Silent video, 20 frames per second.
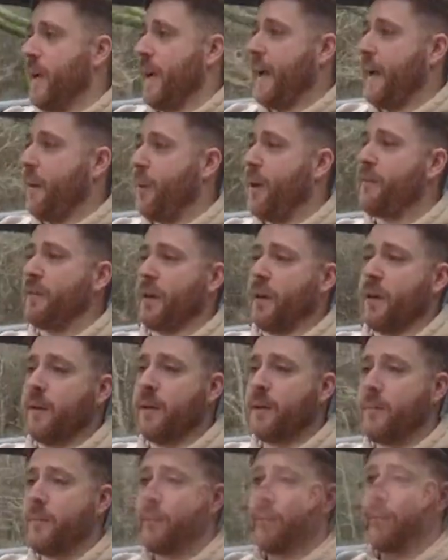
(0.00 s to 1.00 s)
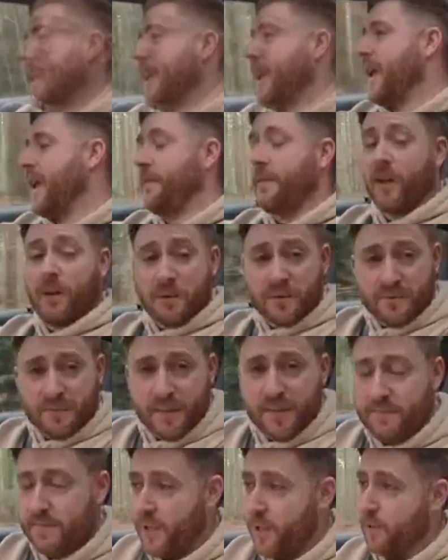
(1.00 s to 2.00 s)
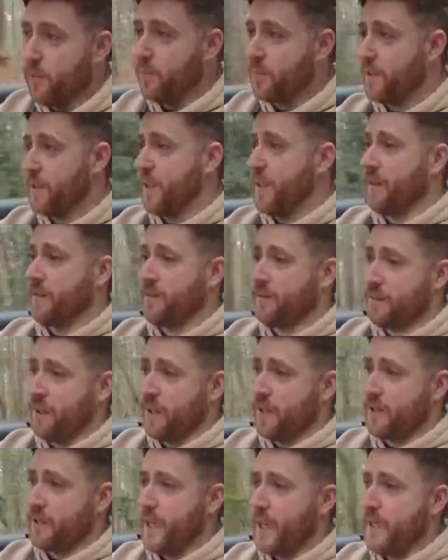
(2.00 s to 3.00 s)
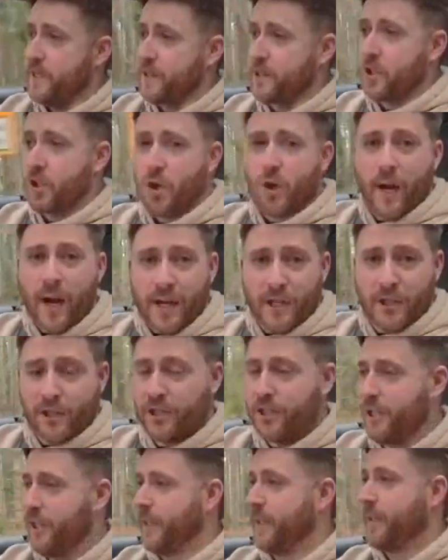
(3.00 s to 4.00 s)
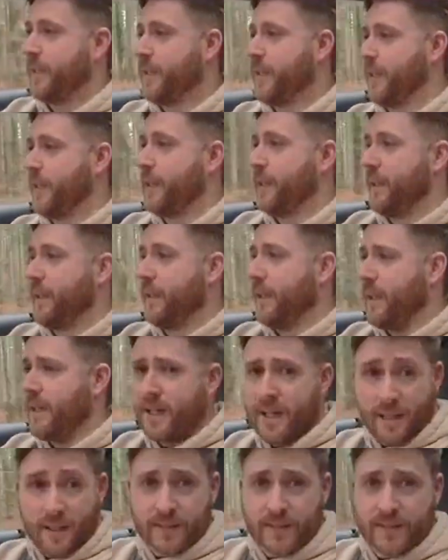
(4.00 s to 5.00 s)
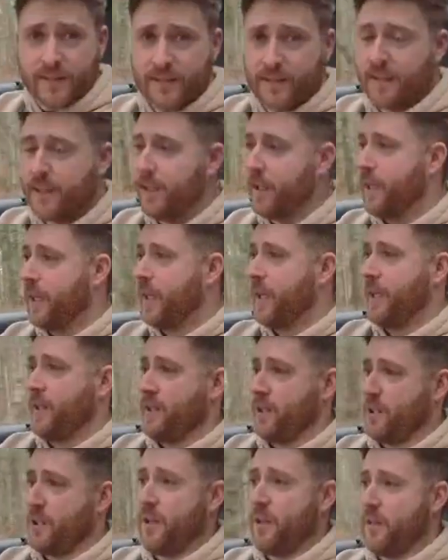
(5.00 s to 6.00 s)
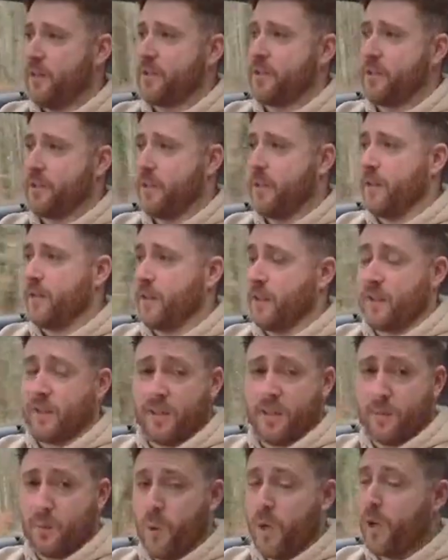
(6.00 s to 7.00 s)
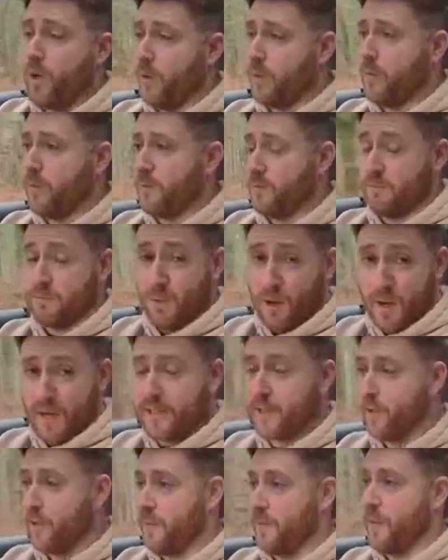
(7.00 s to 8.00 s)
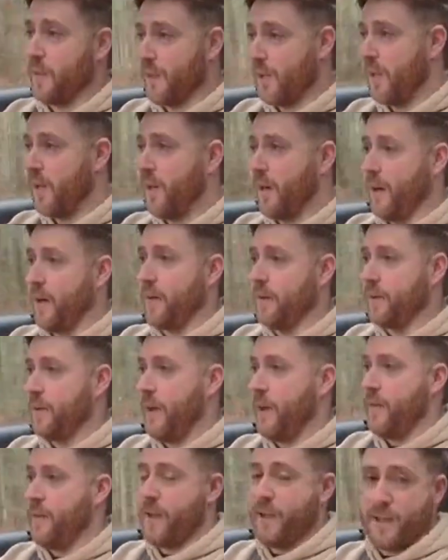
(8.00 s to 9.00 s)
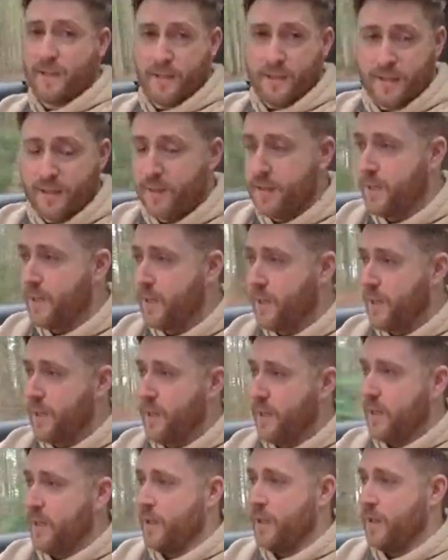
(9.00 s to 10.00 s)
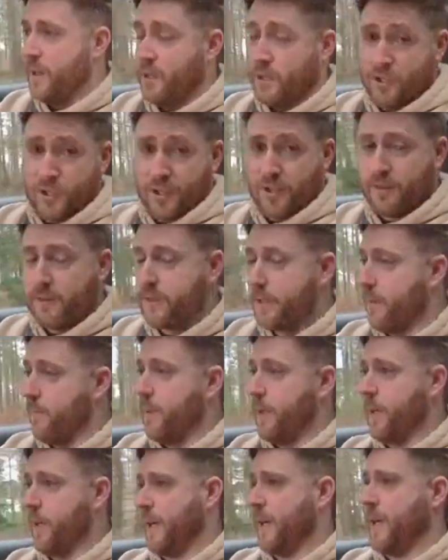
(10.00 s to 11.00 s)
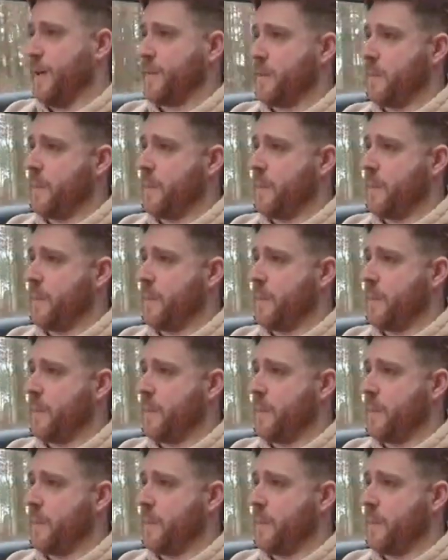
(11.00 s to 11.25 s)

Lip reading: However, if I was involved in a front-end crash in this, the chances are it could well write off the car, and then the insurance company are going to have to